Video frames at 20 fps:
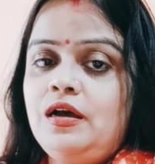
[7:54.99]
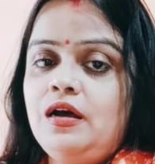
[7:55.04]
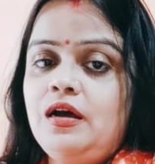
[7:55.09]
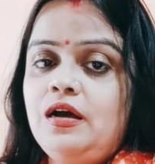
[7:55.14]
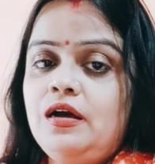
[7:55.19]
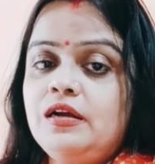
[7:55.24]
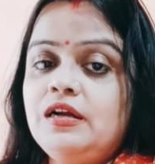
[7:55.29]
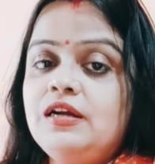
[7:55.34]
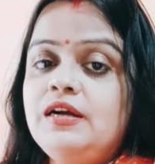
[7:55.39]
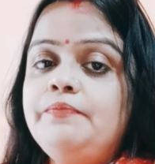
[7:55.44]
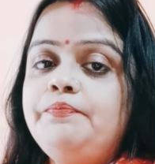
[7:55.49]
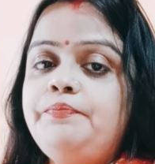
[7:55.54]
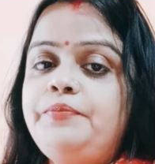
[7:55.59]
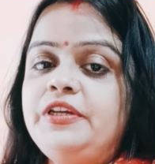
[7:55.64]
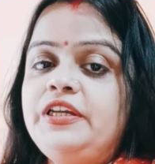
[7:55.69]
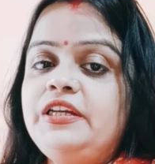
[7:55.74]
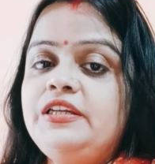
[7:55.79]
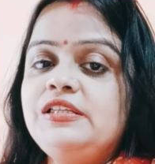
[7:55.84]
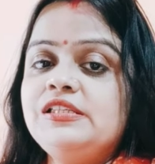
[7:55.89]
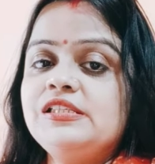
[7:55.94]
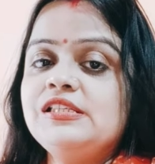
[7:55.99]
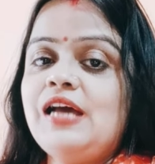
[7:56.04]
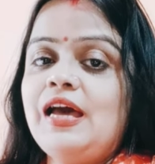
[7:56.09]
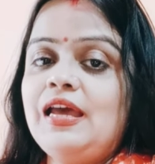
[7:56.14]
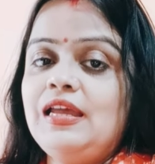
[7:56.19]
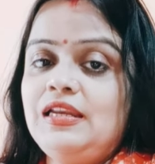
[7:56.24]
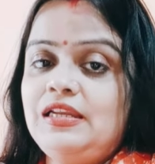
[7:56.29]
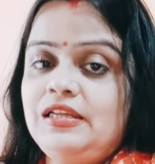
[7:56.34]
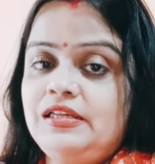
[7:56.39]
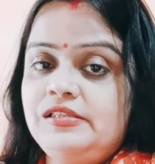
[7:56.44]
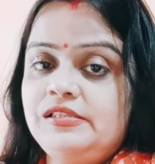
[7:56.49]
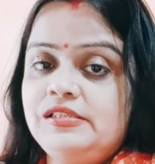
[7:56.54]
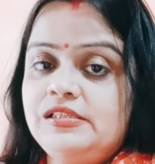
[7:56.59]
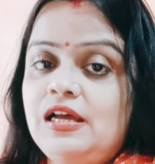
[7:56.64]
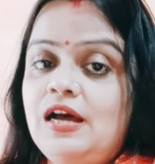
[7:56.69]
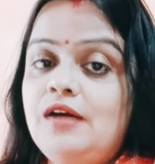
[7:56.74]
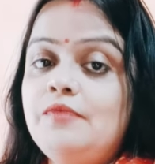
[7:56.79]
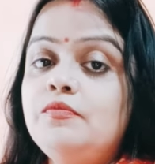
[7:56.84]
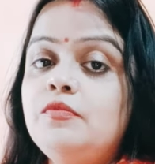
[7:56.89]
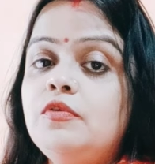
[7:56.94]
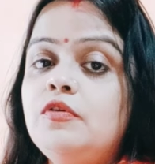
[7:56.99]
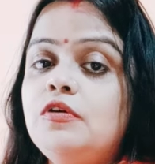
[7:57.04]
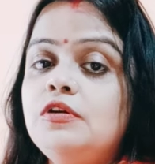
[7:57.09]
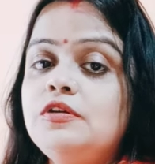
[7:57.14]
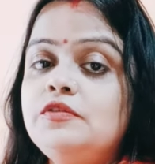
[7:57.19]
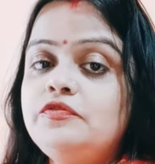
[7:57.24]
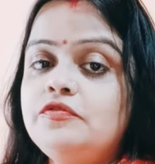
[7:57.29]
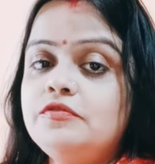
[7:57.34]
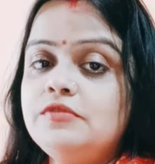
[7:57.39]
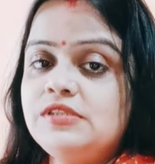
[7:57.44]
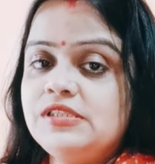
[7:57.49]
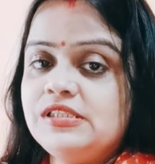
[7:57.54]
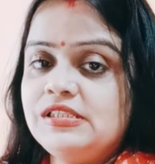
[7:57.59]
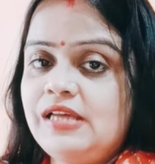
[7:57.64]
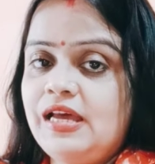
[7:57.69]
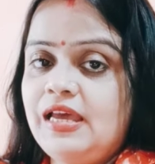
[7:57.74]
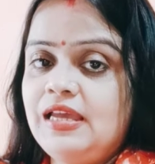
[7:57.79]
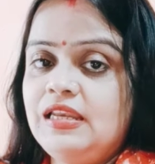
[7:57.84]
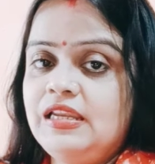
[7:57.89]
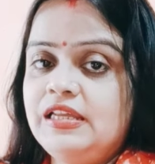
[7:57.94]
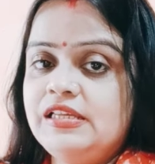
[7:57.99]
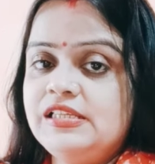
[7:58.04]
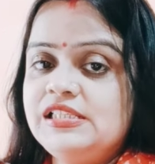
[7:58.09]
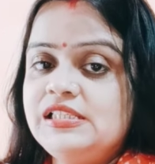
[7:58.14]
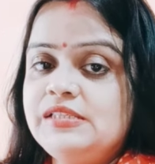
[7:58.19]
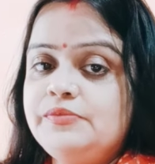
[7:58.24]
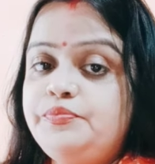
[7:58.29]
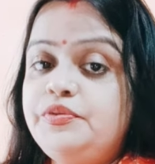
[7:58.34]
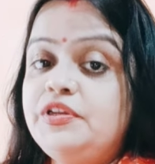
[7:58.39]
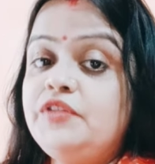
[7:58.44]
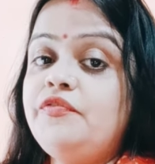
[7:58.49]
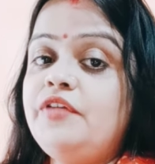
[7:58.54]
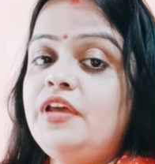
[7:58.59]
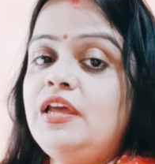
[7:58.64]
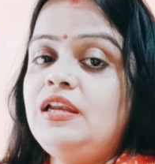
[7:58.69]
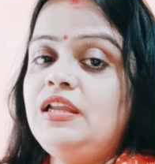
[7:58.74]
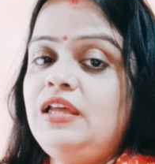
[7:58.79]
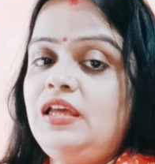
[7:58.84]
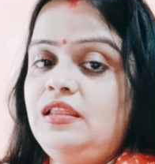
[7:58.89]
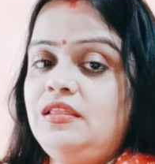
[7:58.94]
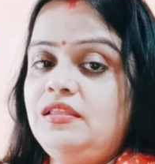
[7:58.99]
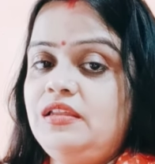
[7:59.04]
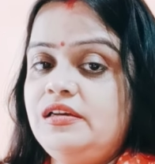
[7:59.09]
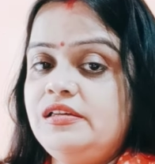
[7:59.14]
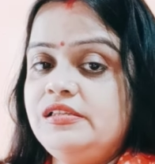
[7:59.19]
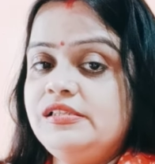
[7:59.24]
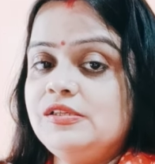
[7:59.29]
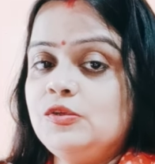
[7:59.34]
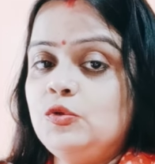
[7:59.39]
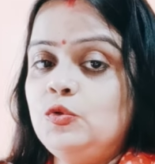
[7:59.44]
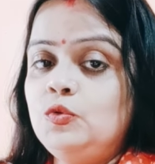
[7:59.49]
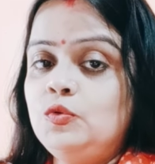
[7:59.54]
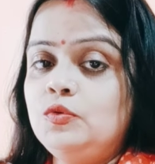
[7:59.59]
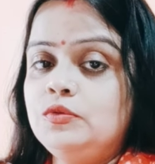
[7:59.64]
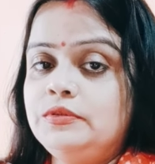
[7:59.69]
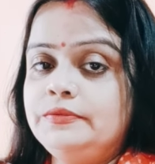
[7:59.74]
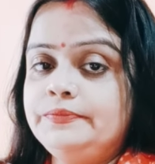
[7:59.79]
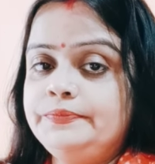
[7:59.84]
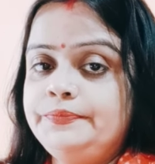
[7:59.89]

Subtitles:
a complete silence, a mournful silence prevailed in the school.